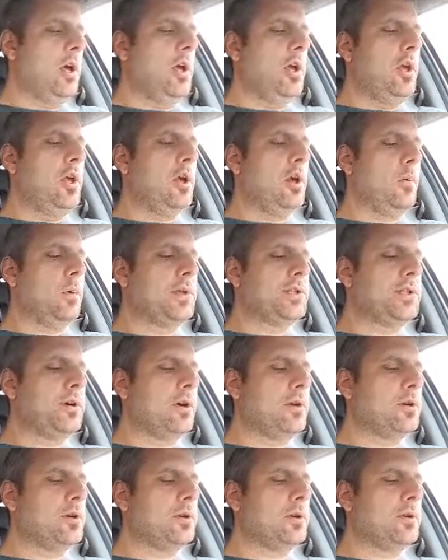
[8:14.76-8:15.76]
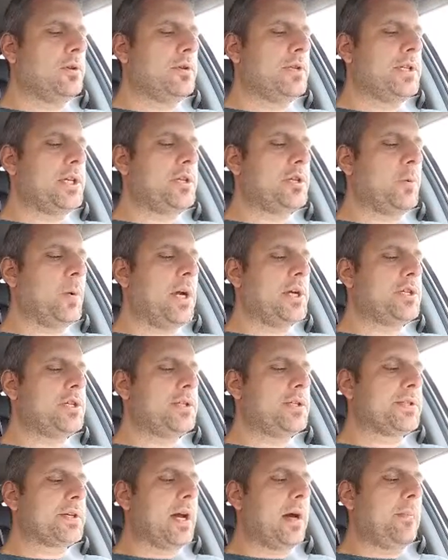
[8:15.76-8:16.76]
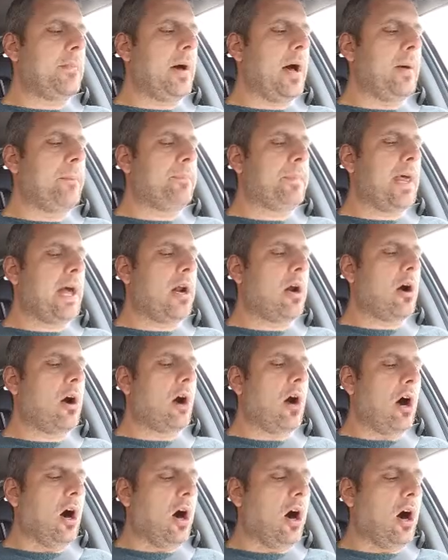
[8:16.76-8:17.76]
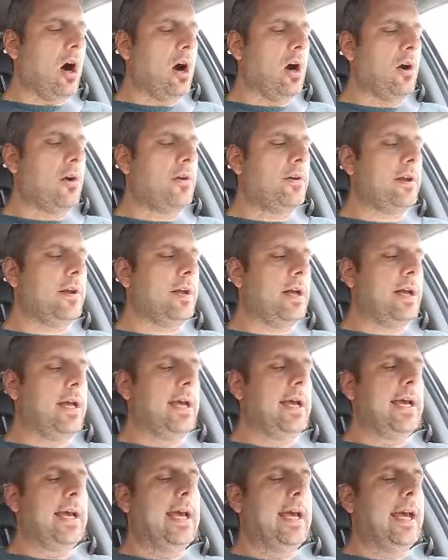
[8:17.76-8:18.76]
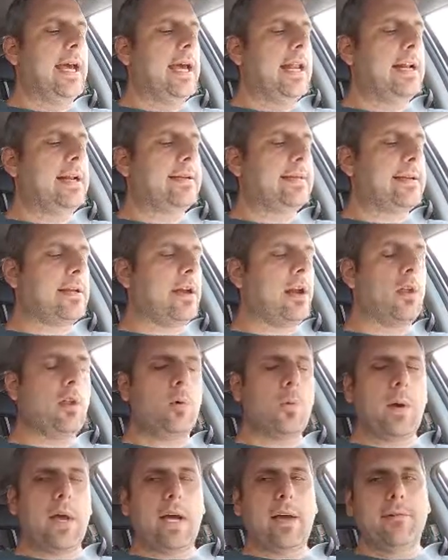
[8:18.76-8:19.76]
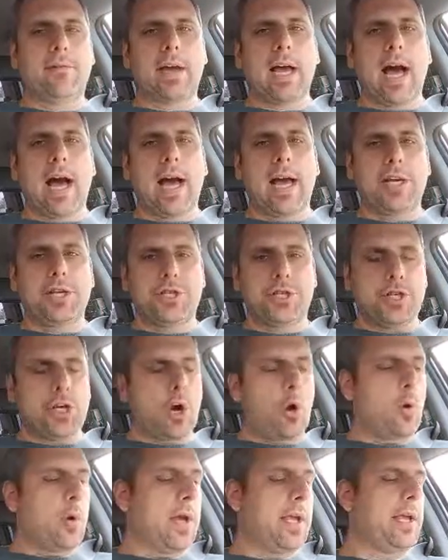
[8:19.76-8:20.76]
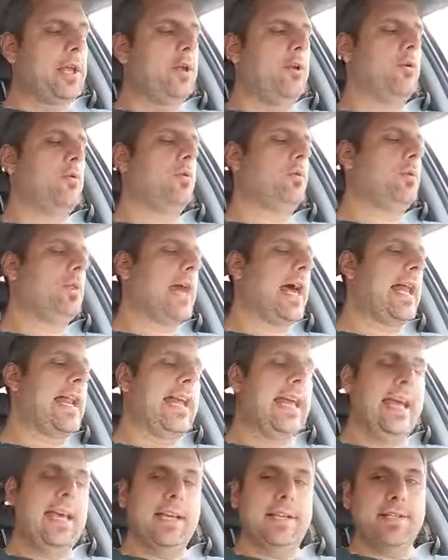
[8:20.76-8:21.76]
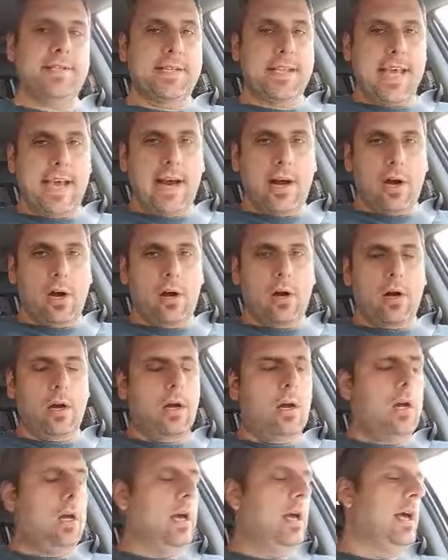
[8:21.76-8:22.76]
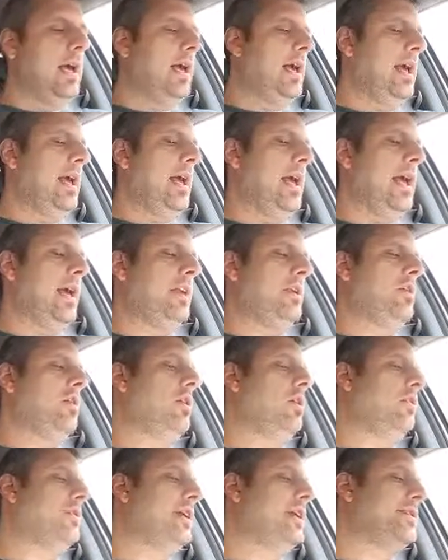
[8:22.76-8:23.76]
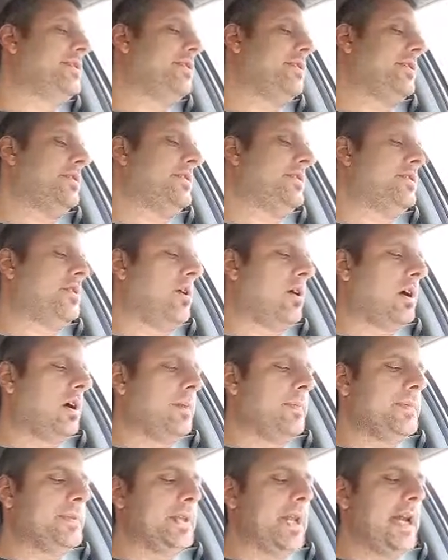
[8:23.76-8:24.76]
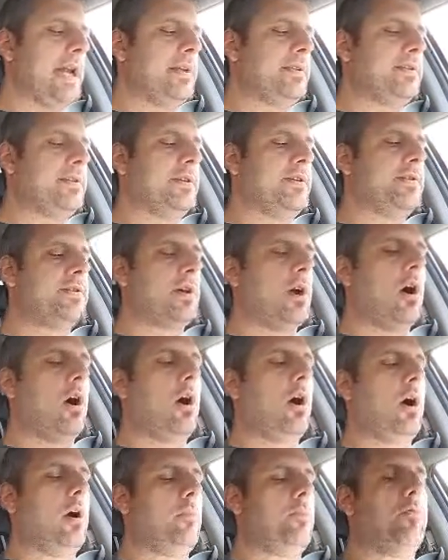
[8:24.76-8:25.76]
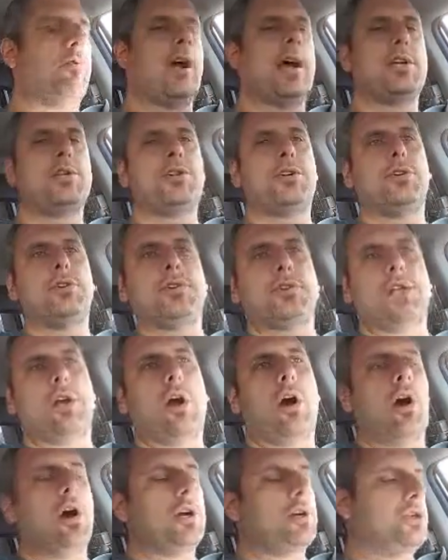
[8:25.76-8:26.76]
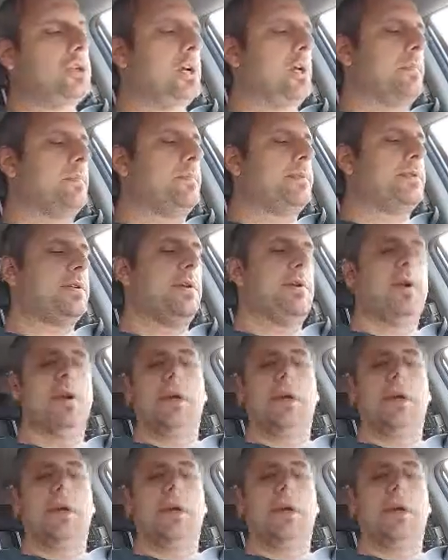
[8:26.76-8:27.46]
you know, when situations come up that are hard, it is another way of God showing you that He is there and you know, these circumstances are pressures and hardships